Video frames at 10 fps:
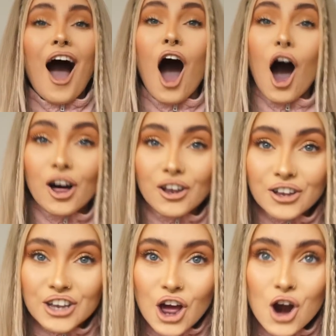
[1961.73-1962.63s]

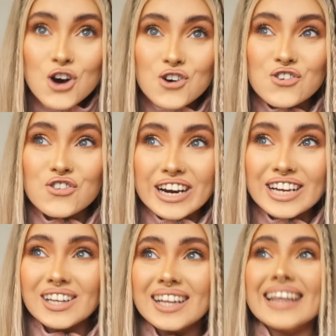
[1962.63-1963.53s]

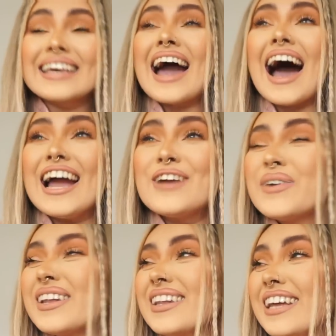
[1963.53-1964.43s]
unreal. Like Kyle
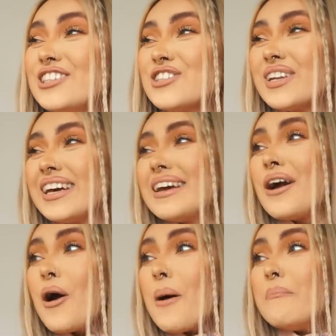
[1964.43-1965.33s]
will literally
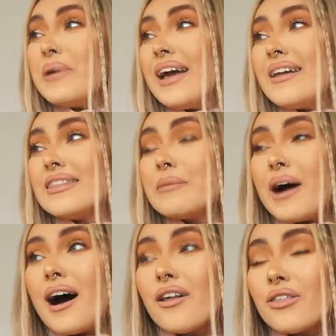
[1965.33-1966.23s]
be in the
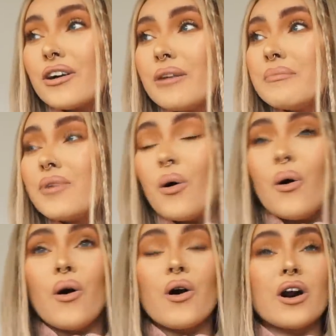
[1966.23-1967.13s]
bathroom
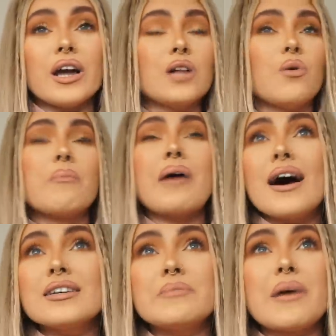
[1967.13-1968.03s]
or he'll walk
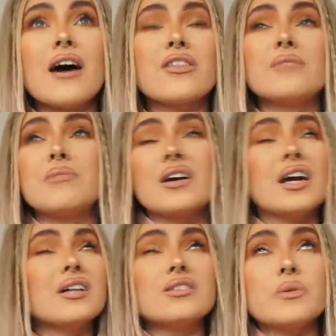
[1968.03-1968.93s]
past the bathroom or
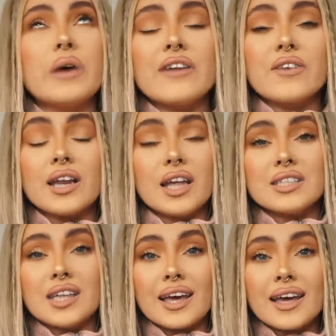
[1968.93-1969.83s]
he'll do whatever and
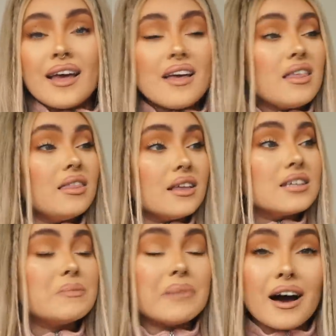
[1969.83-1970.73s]
he's like,
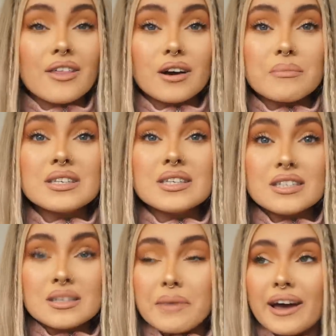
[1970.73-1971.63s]
this bathroom
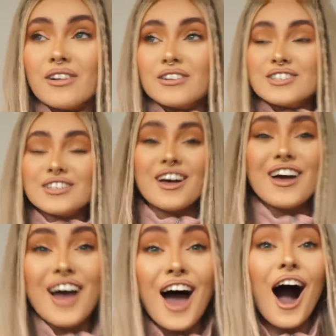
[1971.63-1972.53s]
smells
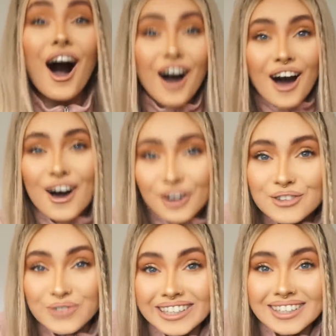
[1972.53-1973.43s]

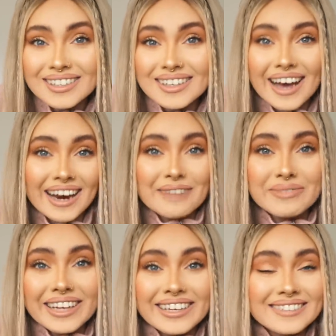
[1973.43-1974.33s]
unreal. And I'm
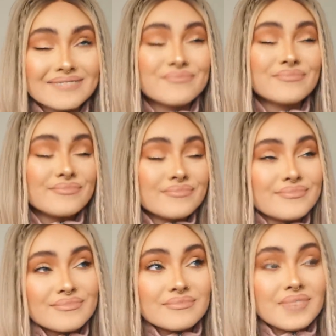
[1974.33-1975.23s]
like,
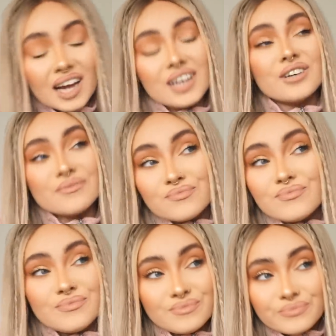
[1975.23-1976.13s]
I know.
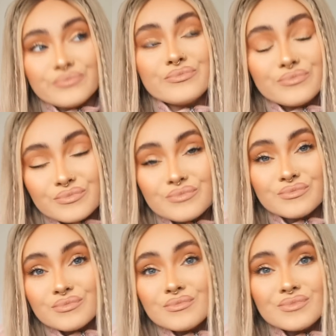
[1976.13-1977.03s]

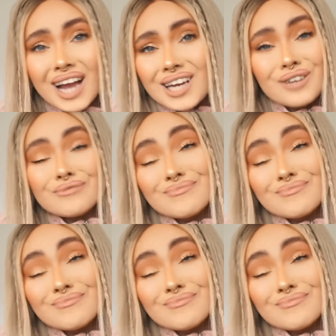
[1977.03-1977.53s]
I know.